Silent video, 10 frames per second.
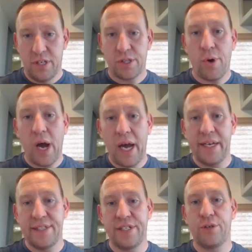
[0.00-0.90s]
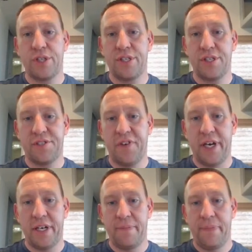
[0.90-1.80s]
So high is usually just
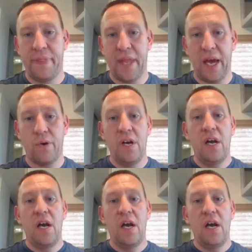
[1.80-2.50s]
fine. Now,